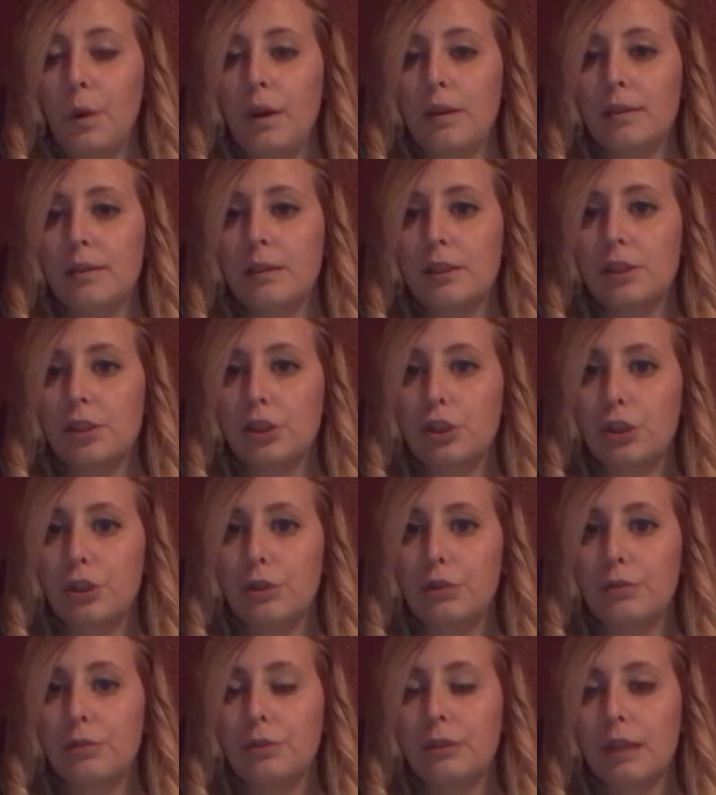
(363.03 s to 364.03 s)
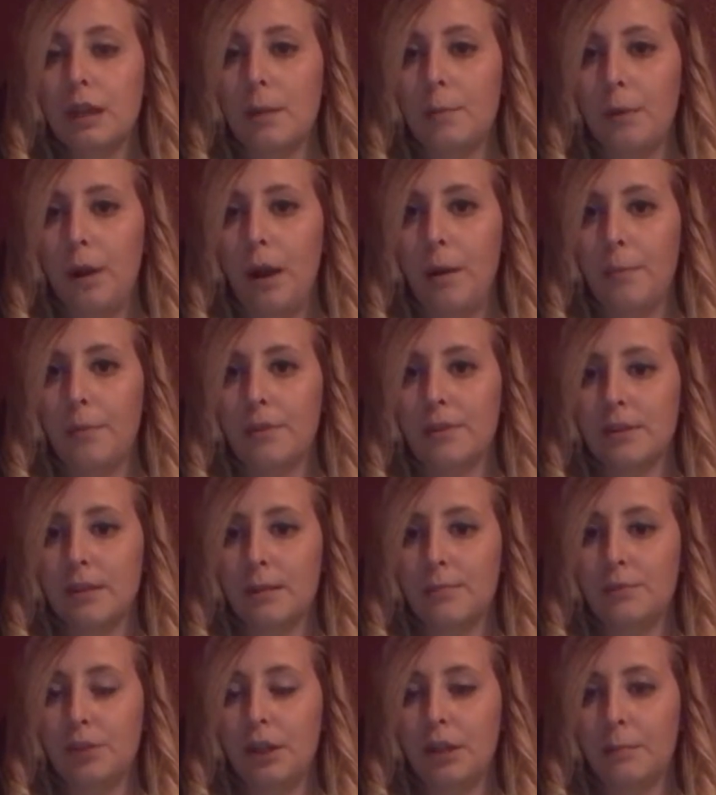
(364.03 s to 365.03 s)
want to choose a proper
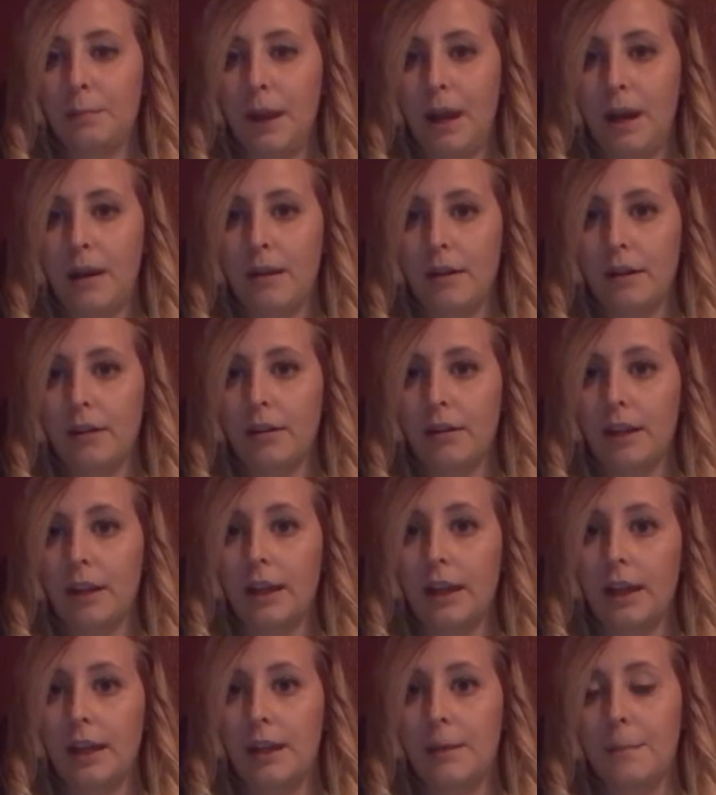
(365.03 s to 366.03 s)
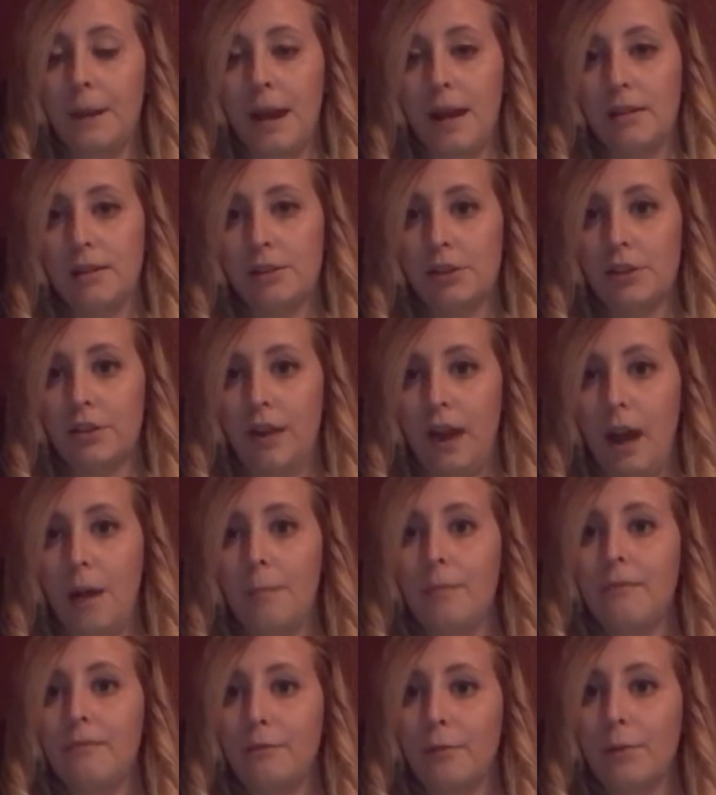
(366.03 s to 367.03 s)
subject pattern and master
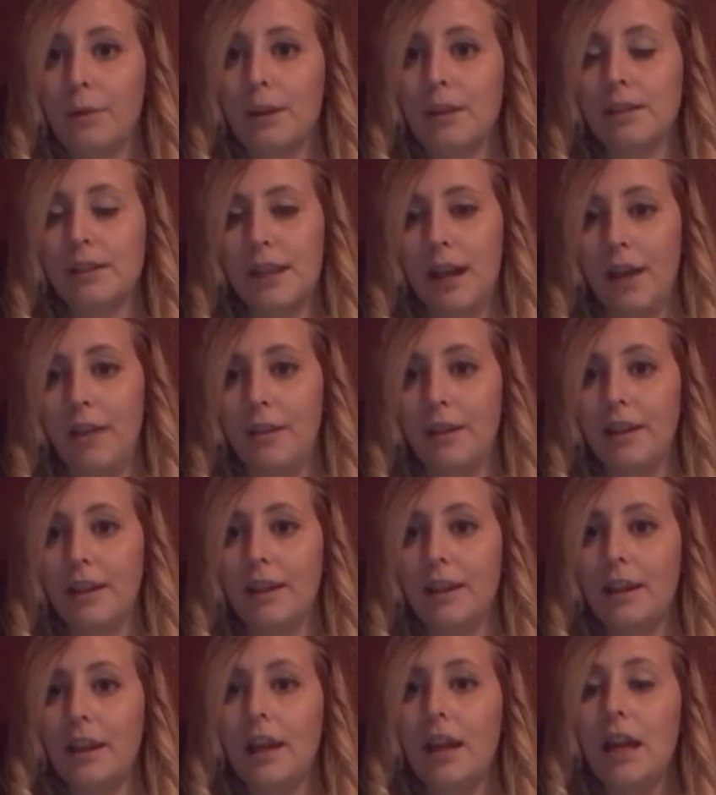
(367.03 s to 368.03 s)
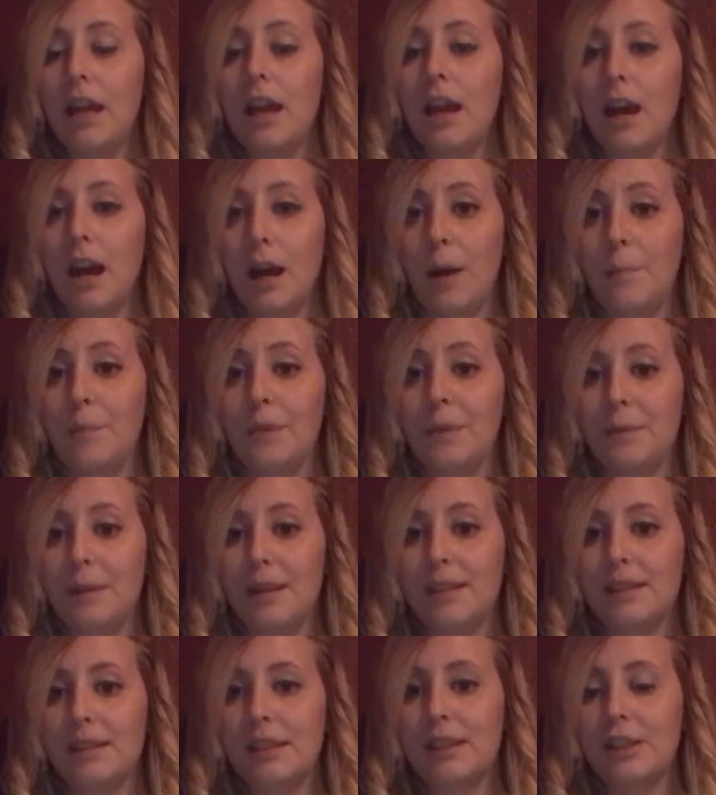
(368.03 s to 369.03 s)
that before telling the
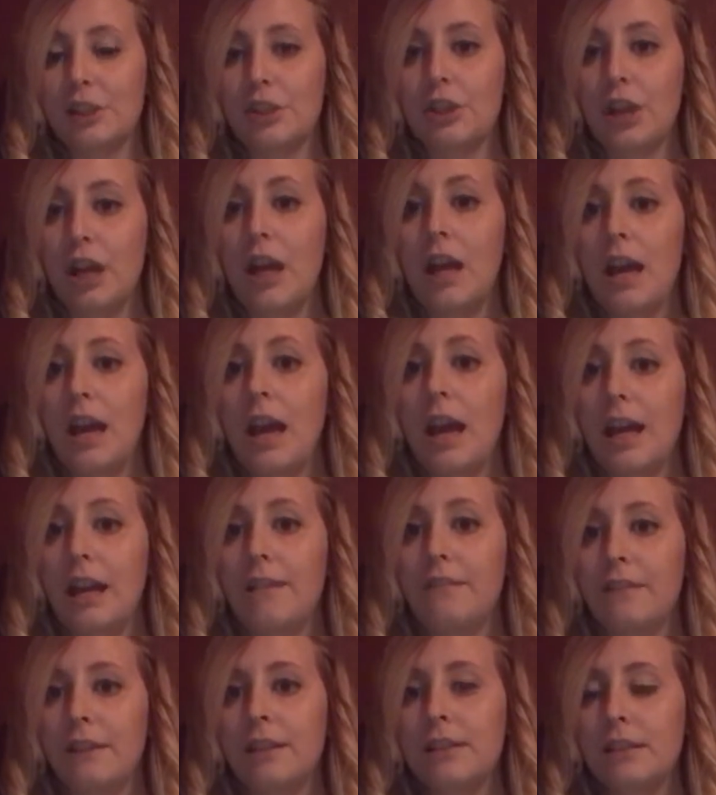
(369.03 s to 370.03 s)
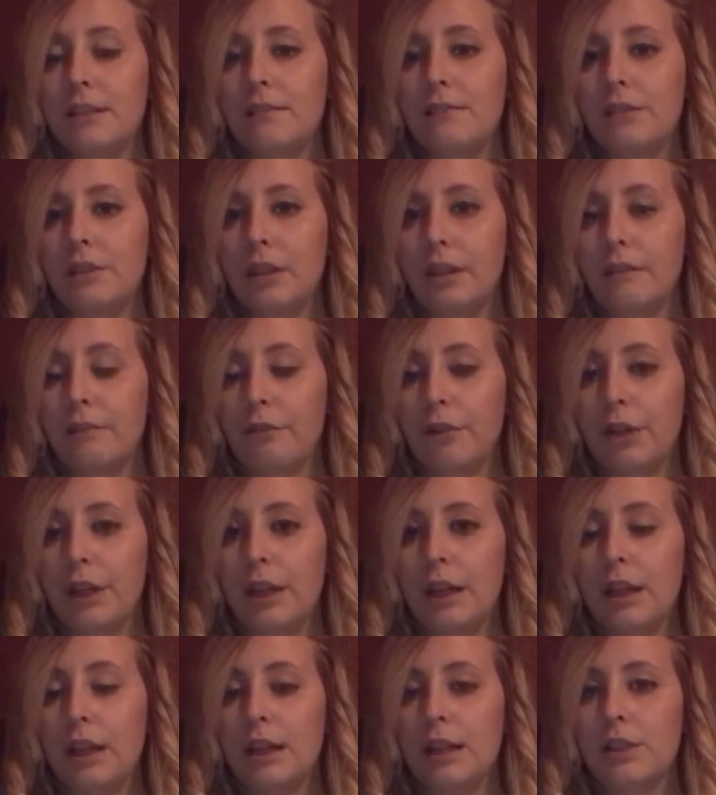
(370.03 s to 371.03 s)
message. An effective
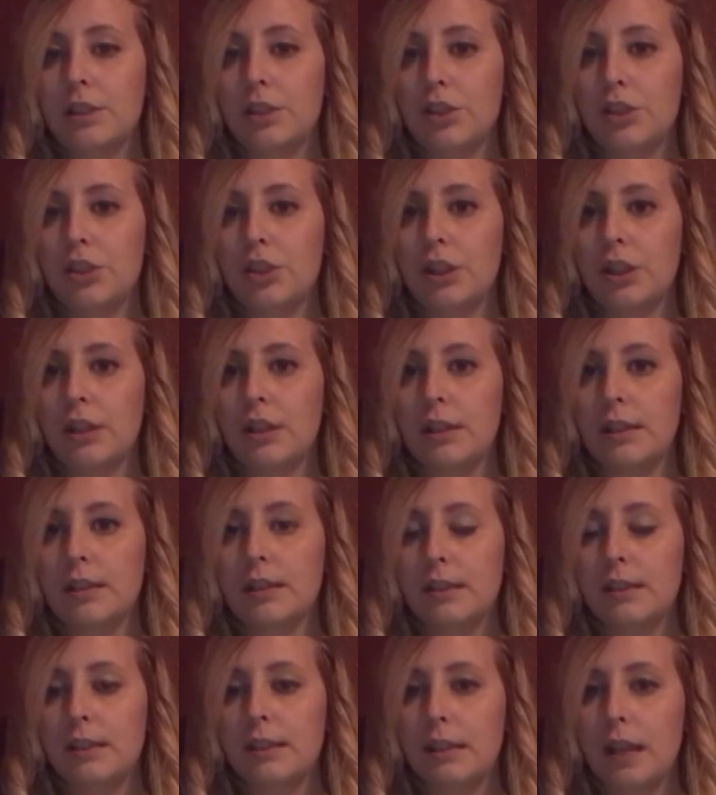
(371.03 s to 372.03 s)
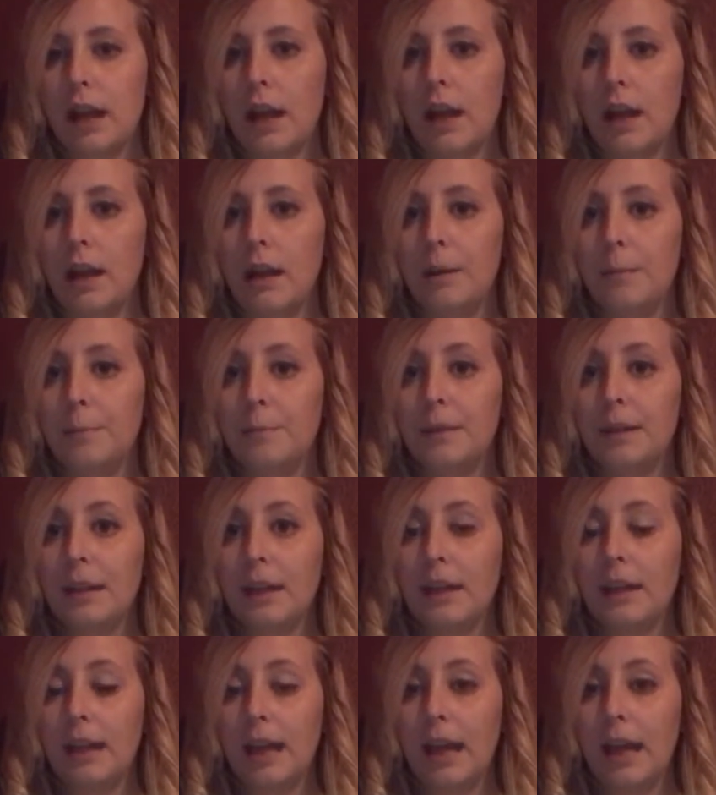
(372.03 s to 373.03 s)
delivery is just
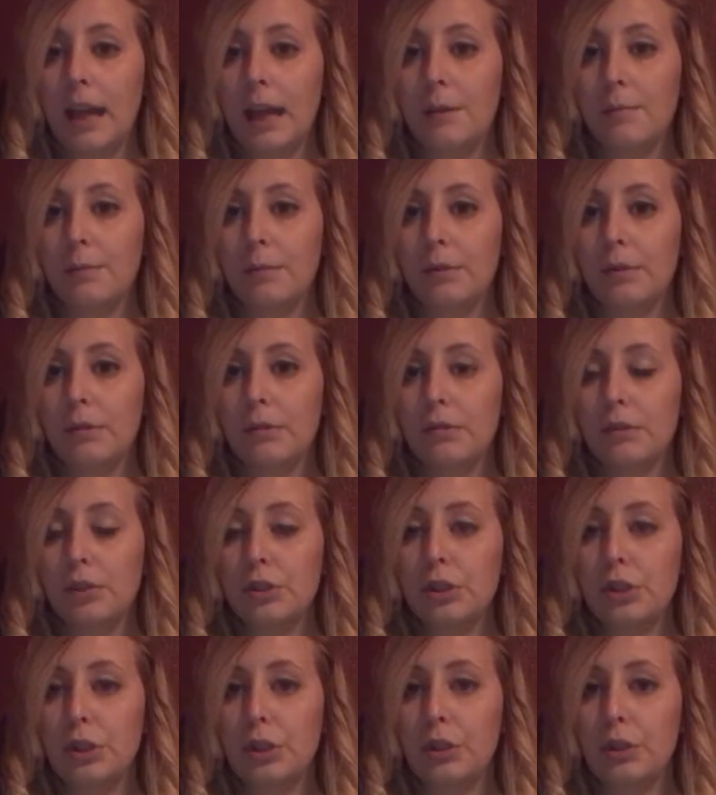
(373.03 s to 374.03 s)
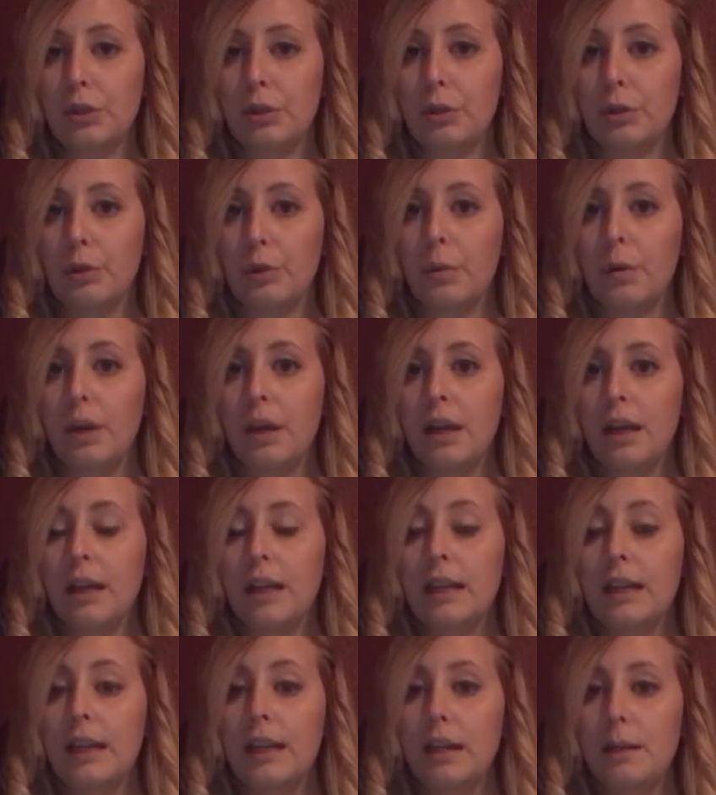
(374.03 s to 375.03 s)
being able to
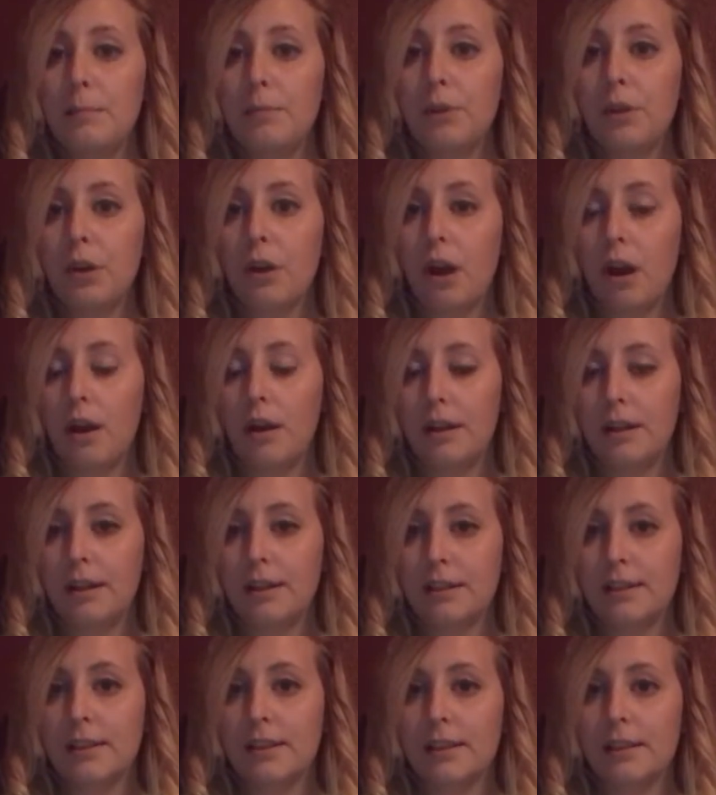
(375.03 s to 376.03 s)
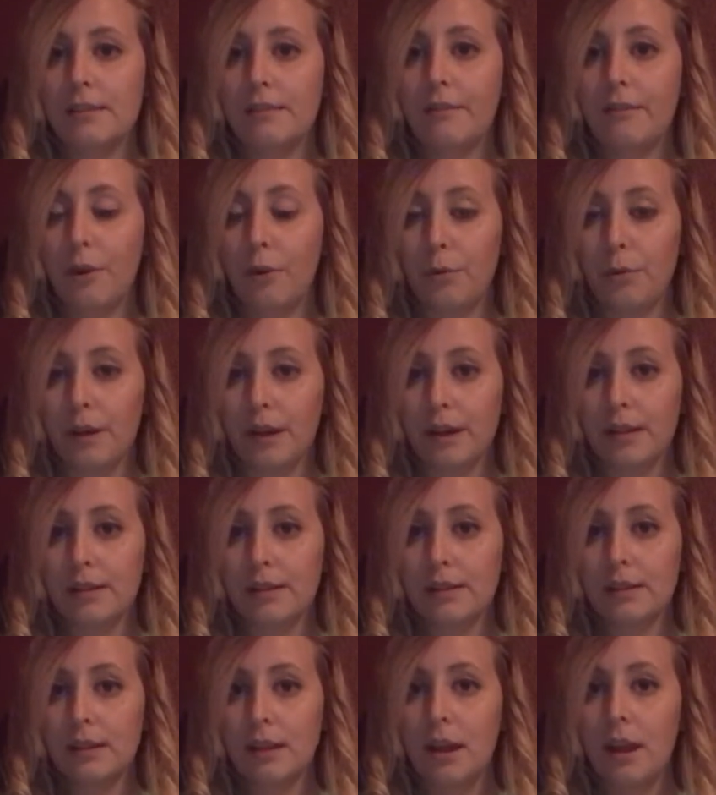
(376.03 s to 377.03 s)
keep your audience's
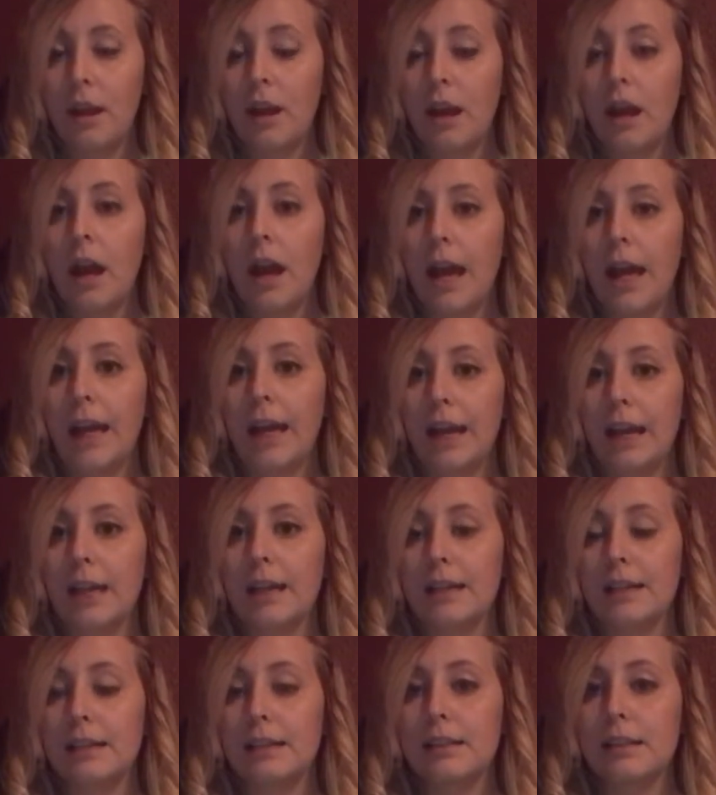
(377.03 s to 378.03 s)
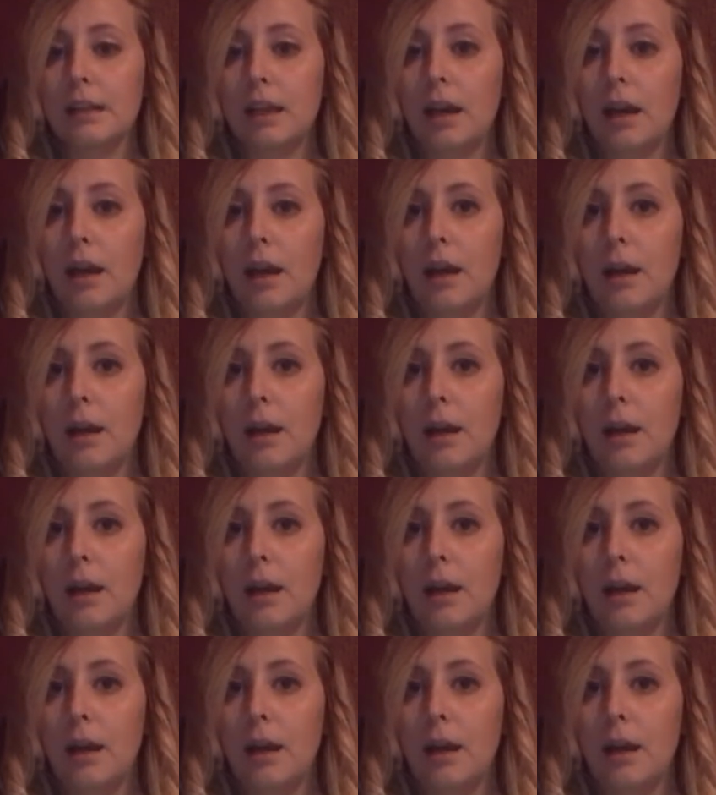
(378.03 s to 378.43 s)
focus and